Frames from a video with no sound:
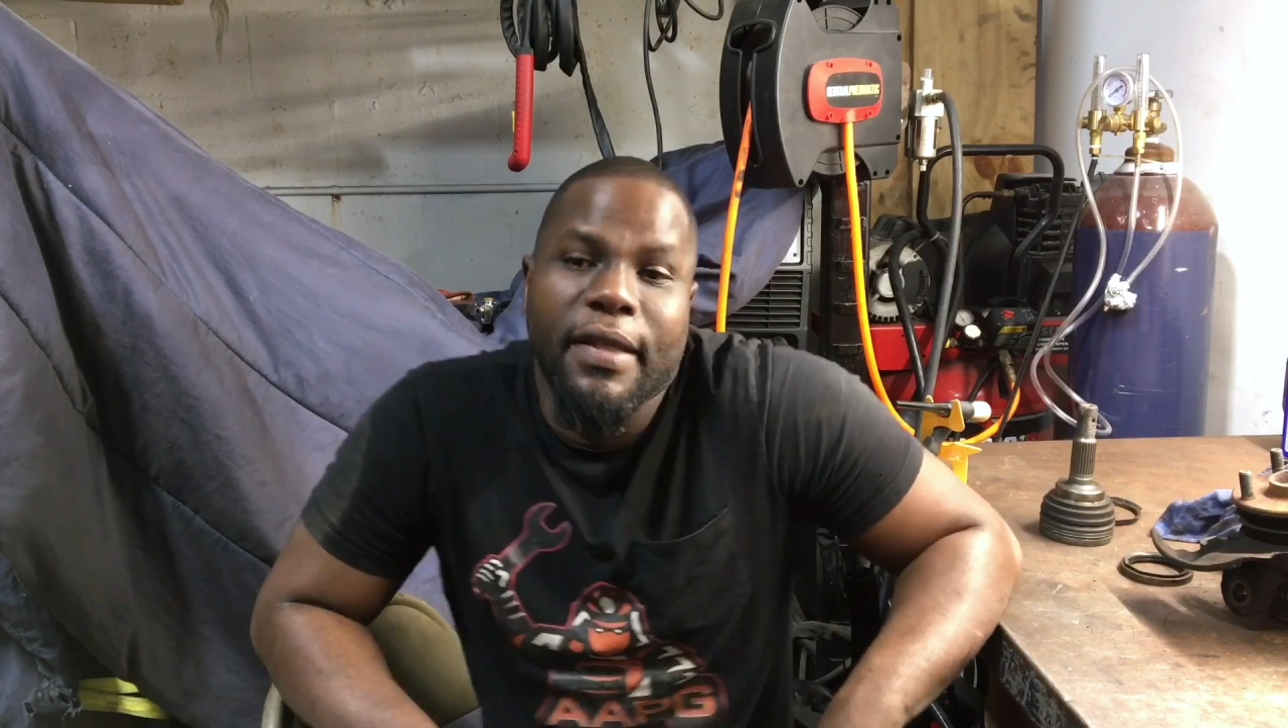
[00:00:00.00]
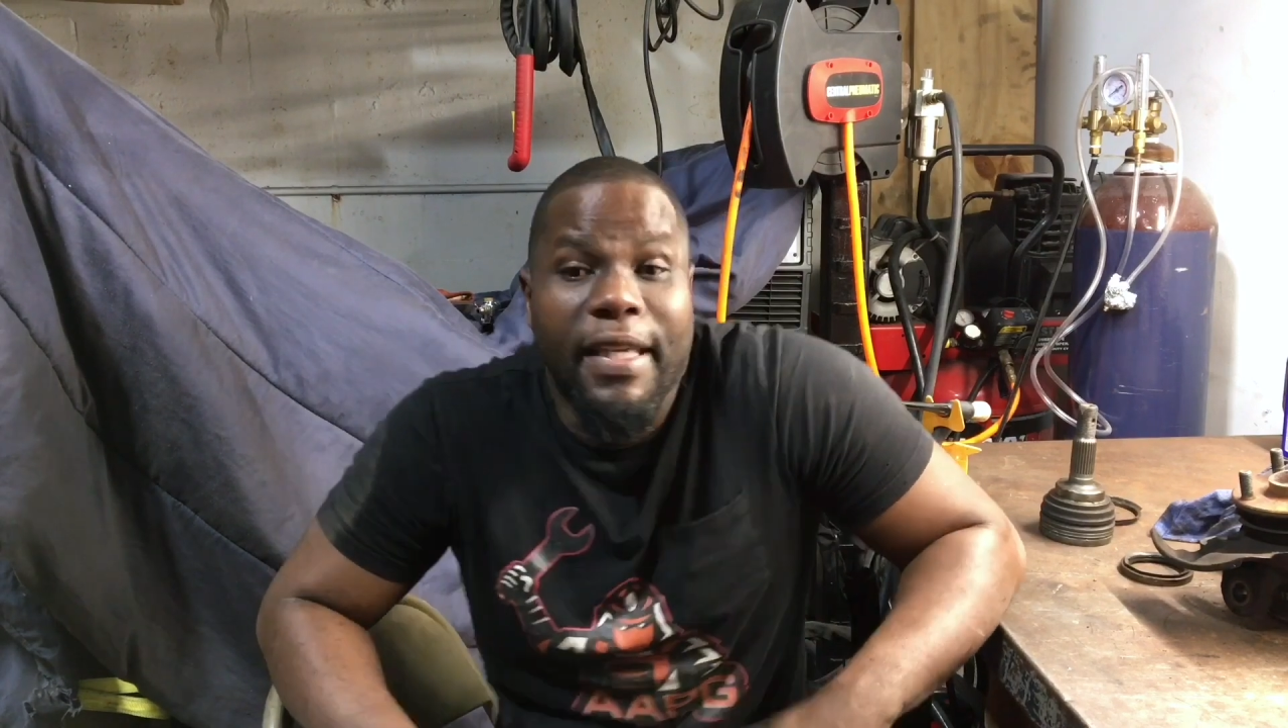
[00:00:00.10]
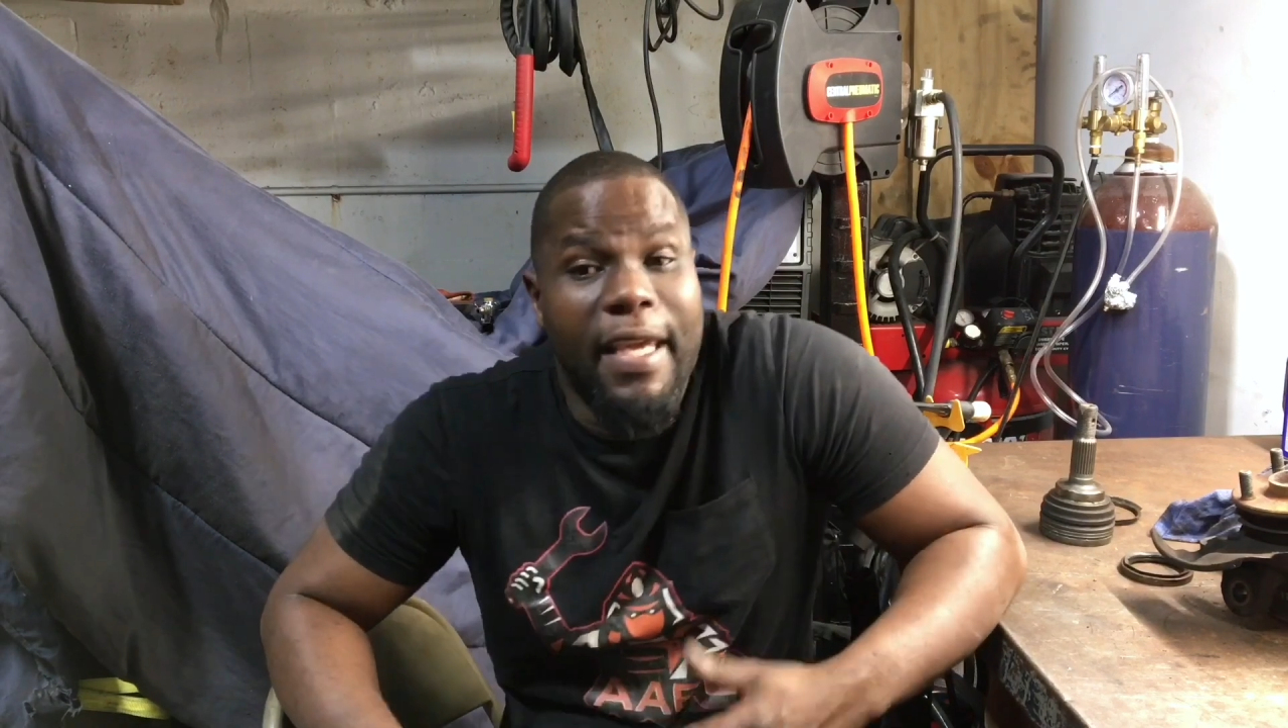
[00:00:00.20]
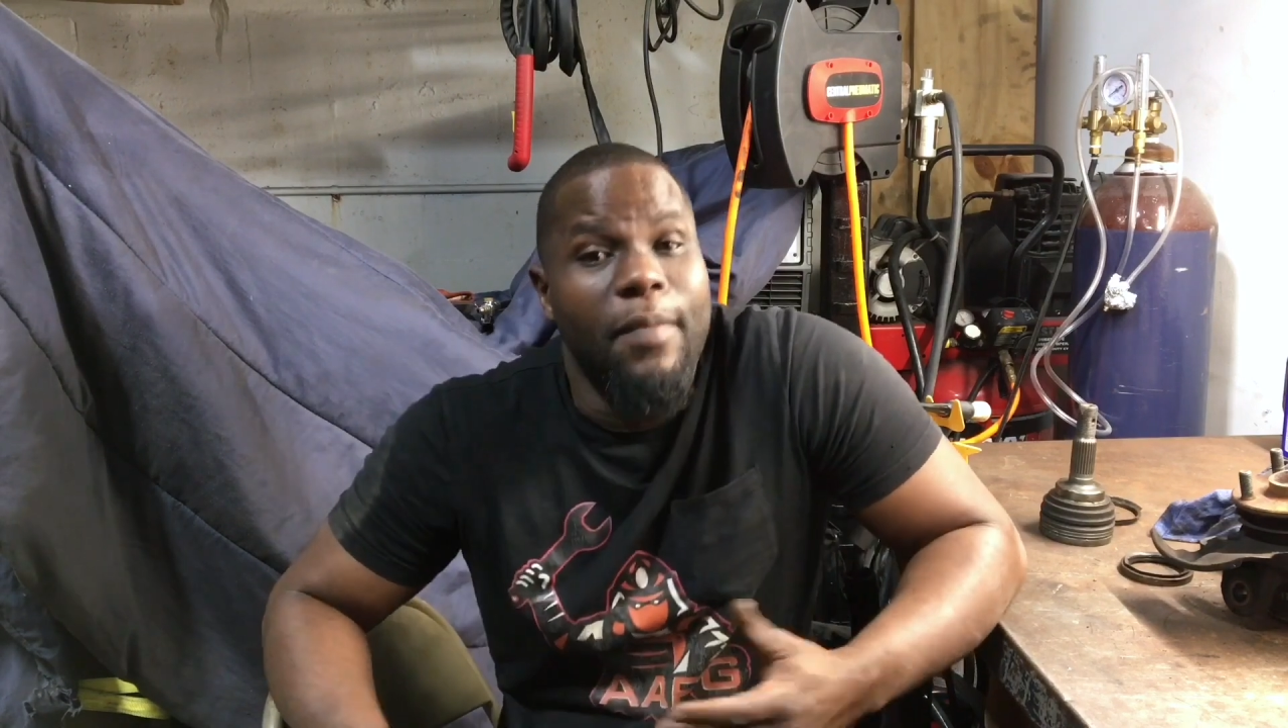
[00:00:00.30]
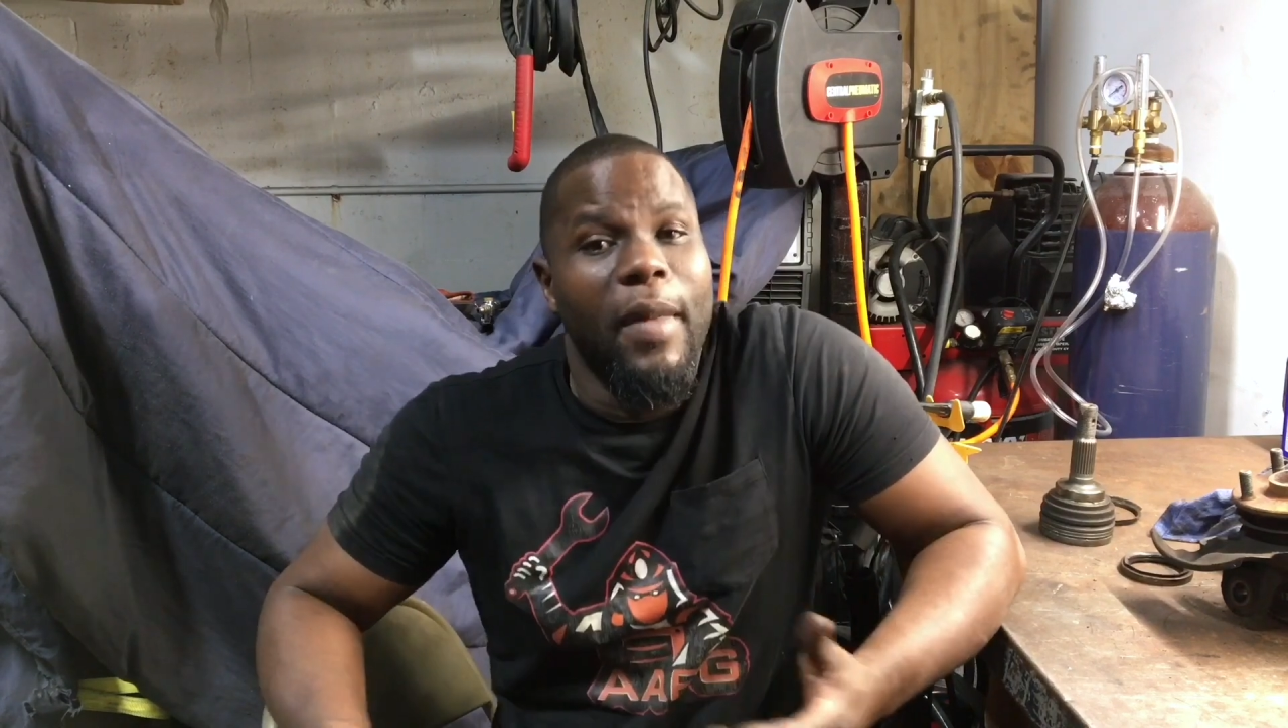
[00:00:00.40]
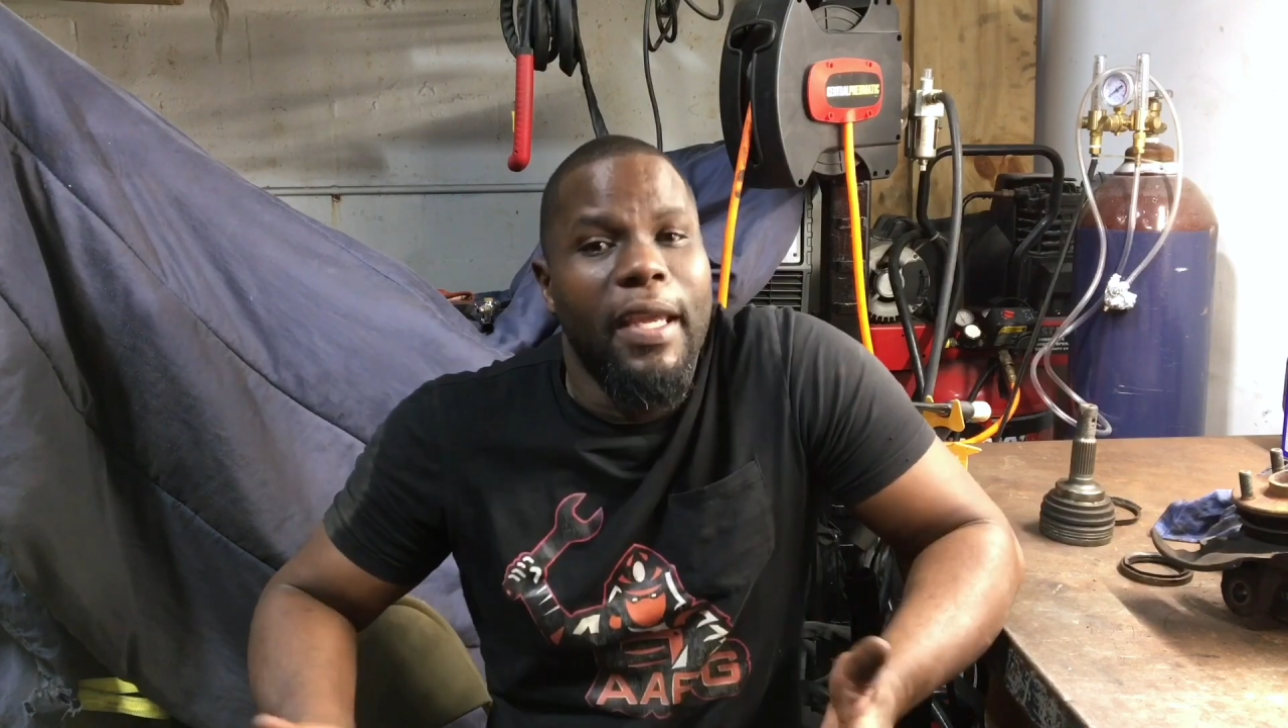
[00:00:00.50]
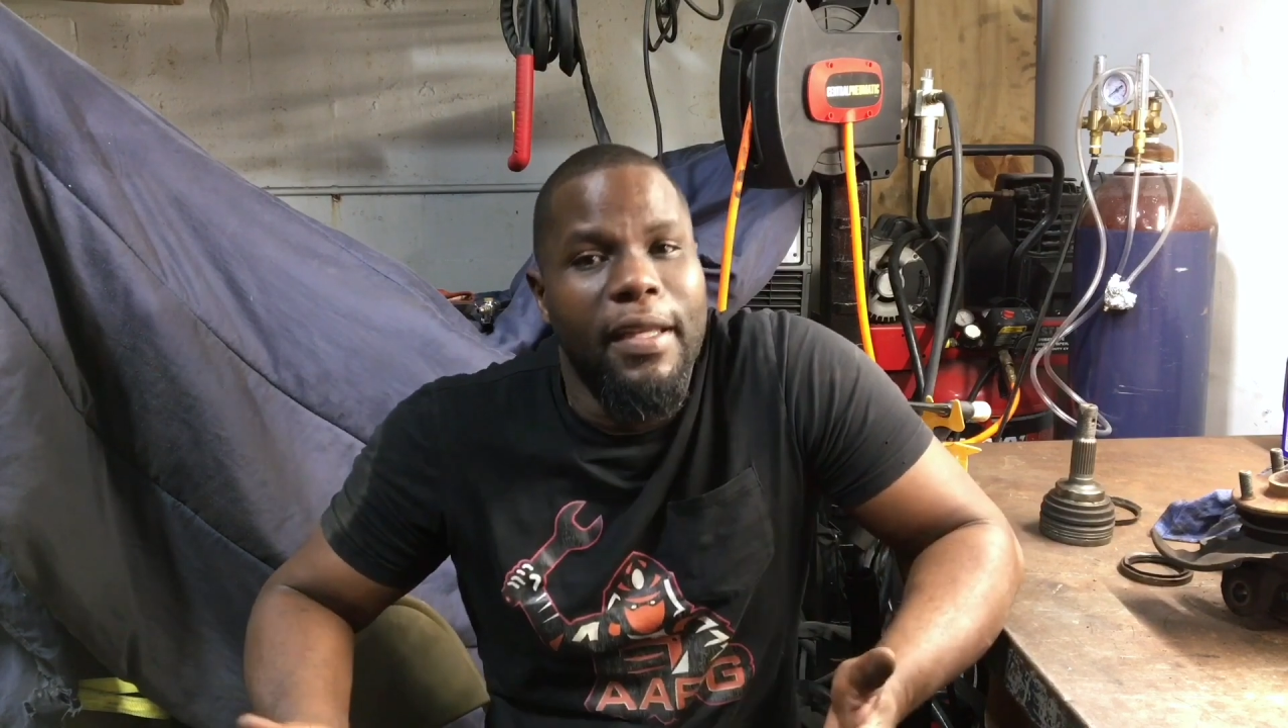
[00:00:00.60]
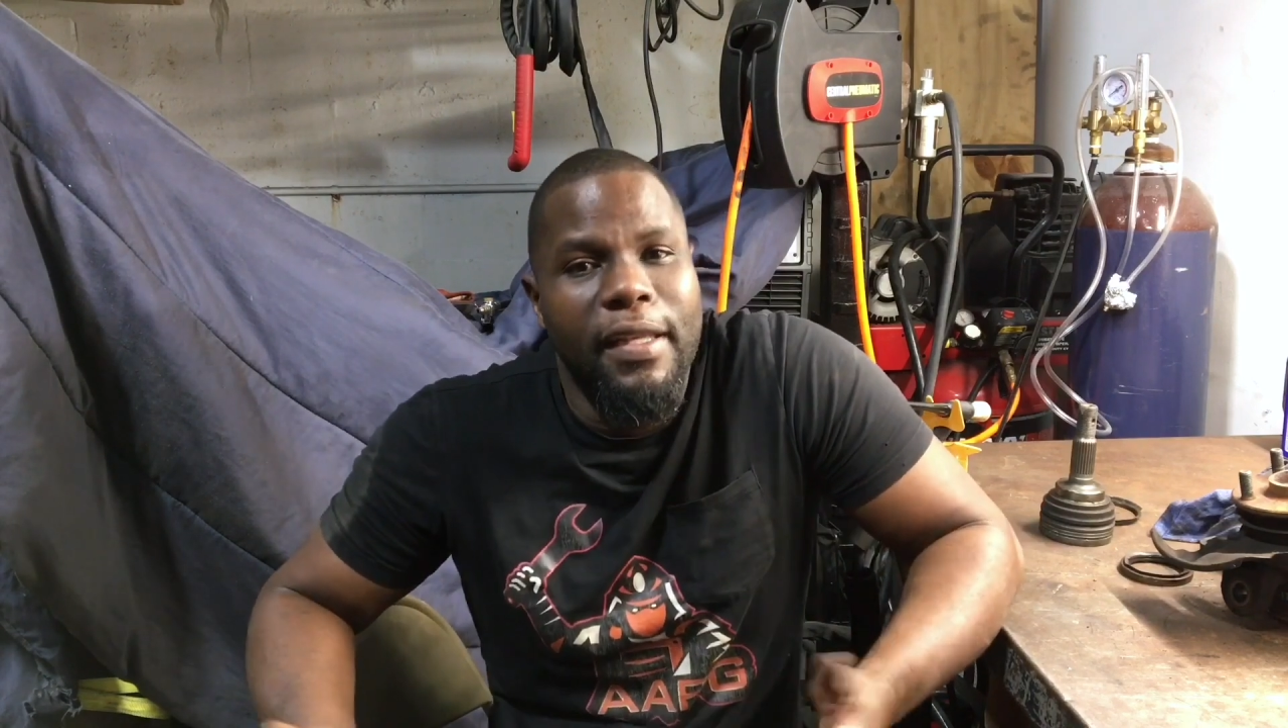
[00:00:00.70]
keep making